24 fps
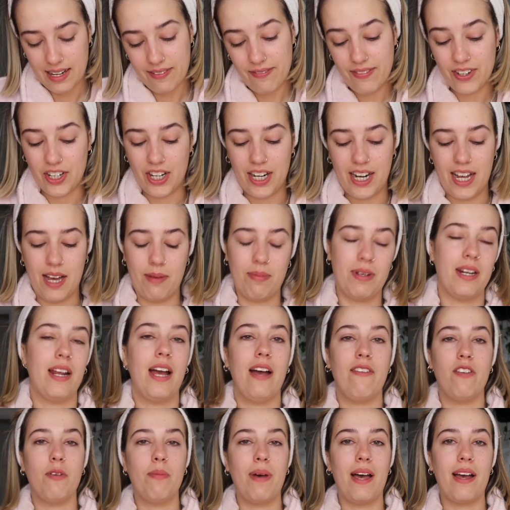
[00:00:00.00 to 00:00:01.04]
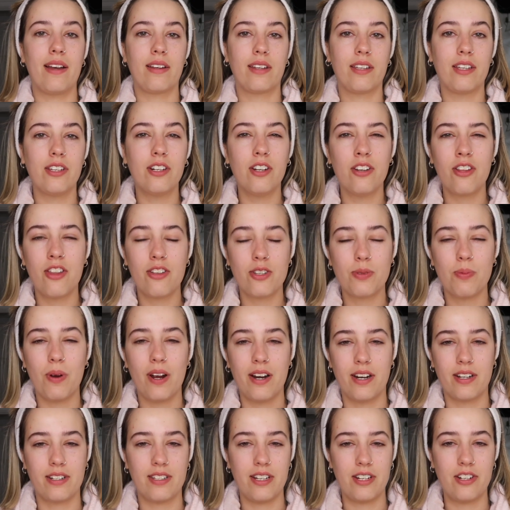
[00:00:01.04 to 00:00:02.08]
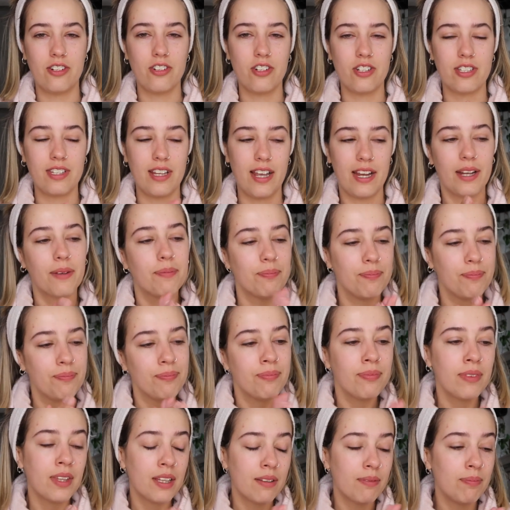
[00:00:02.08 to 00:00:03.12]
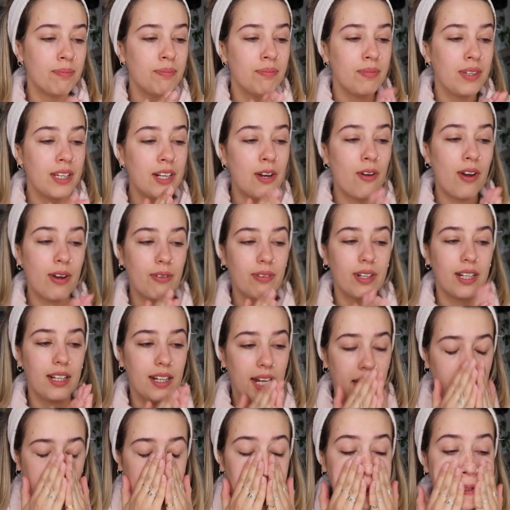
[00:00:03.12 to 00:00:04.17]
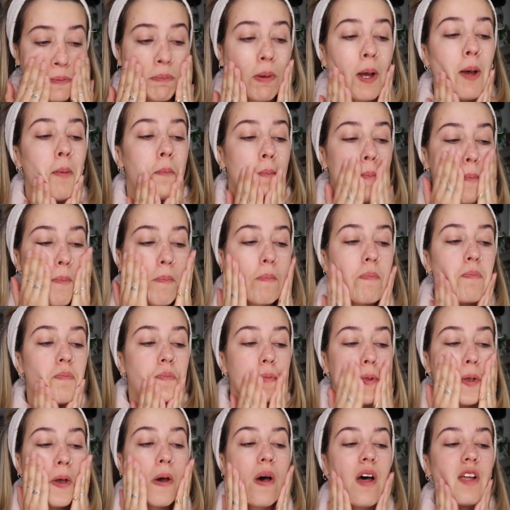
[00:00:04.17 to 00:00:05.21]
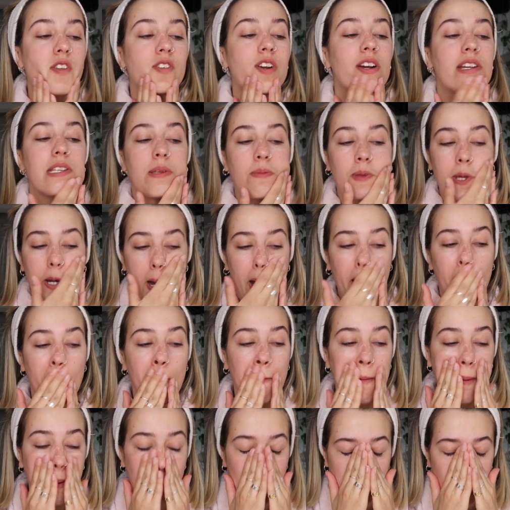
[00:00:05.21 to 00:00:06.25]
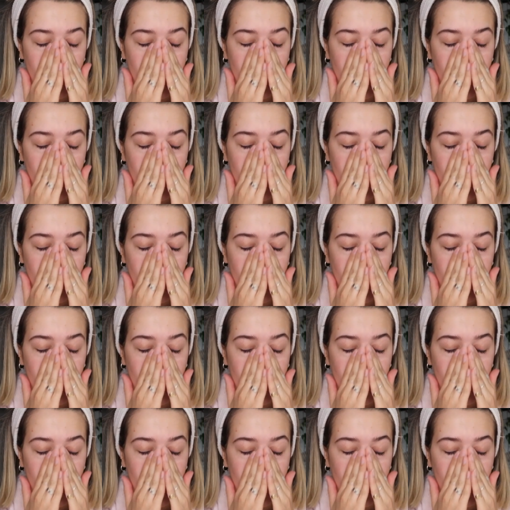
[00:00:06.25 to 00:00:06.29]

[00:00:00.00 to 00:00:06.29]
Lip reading: I'm very happy to have it back. You know those products that you're just like, you know, I really like this, but I'll try something new.